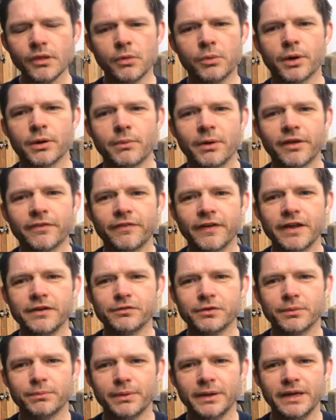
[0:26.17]
One of my
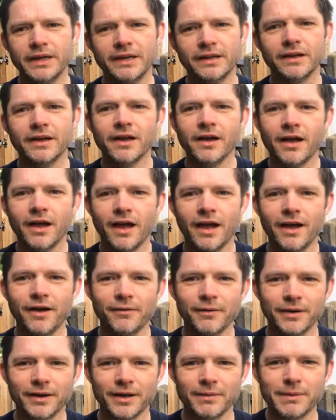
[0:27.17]
favourite being
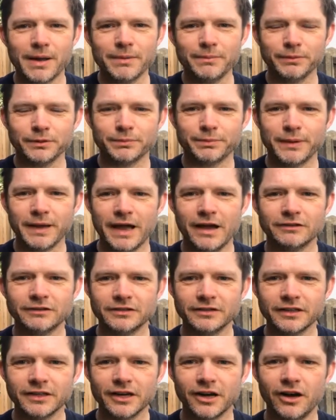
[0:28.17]
when I'm able to be out
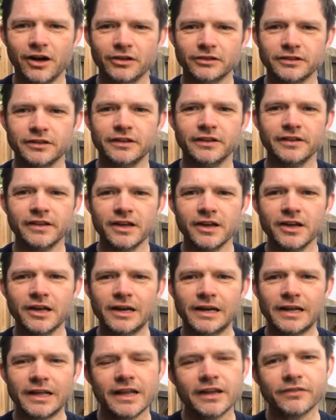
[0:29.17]
in the garden in the
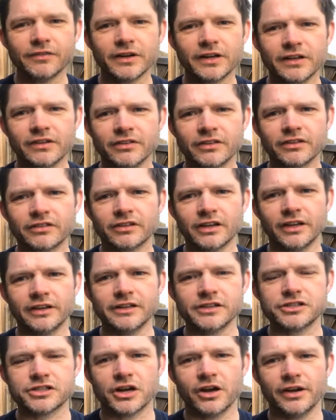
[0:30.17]
early evening and the sun
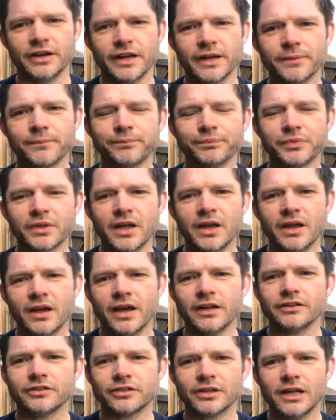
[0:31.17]
is shining
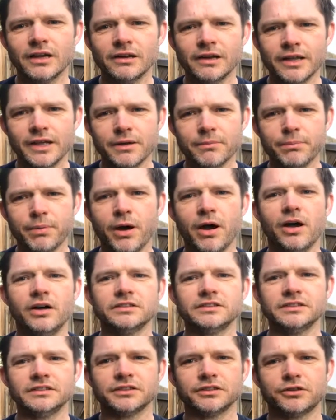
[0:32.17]
and slowly it
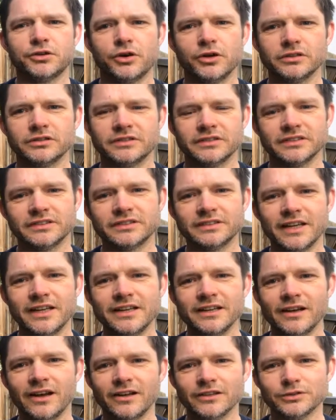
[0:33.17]
passes across the
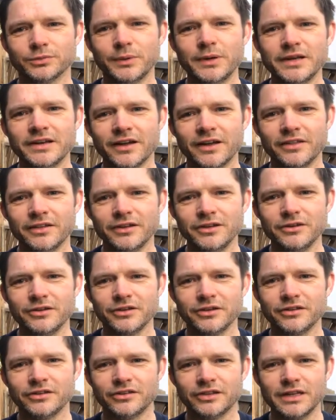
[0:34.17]
stained glass window that you
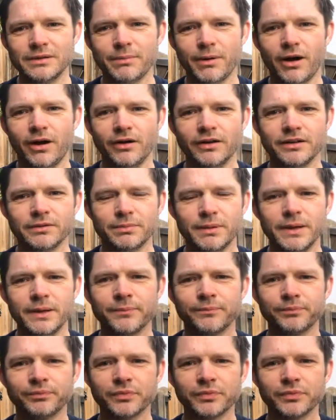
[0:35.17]
can see behind me.